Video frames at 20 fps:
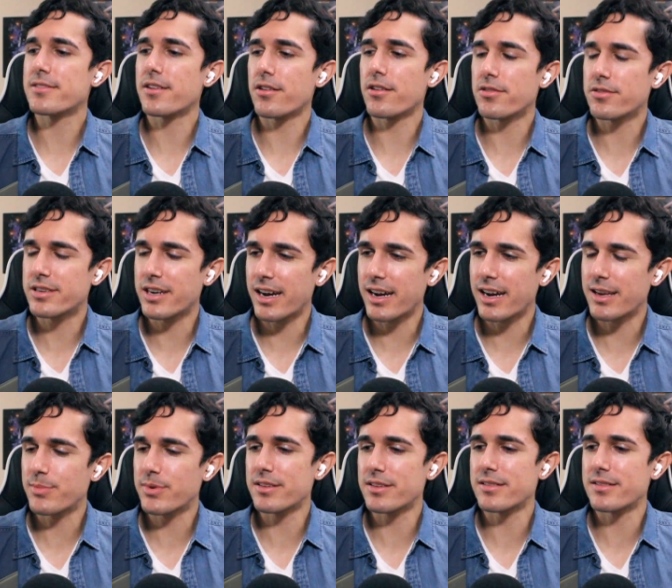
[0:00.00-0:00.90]
Quasar
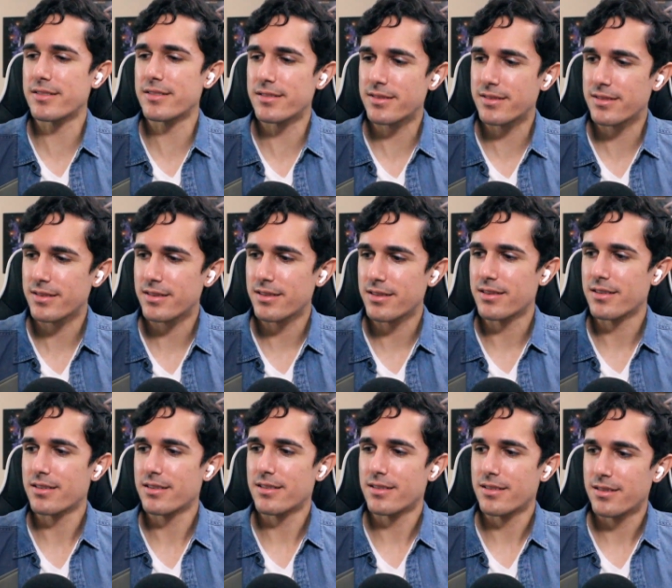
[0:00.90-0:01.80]
diamonds.
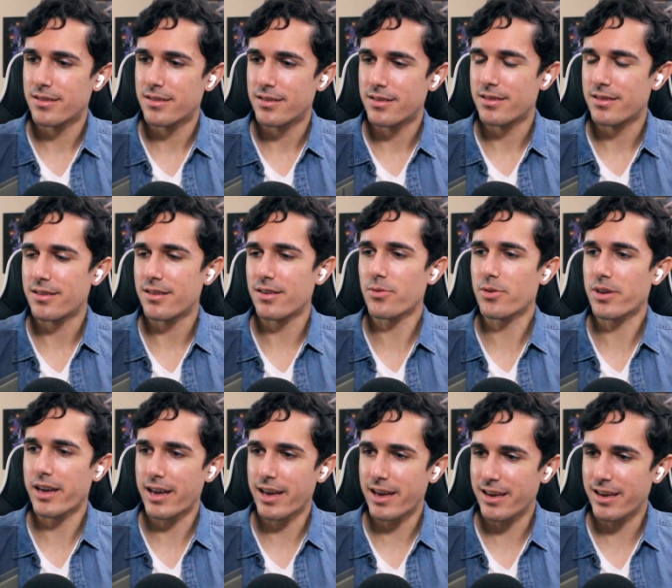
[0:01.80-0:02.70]

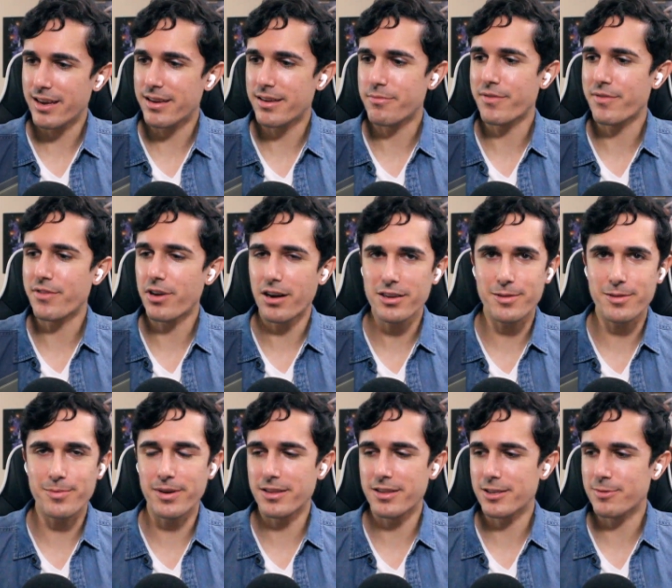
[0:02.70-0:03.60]
Okay, we've talked
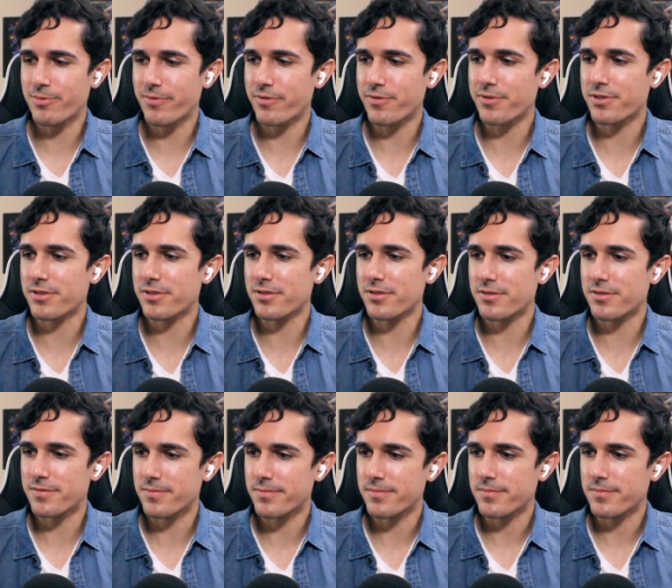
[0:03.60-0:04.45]
about this before too.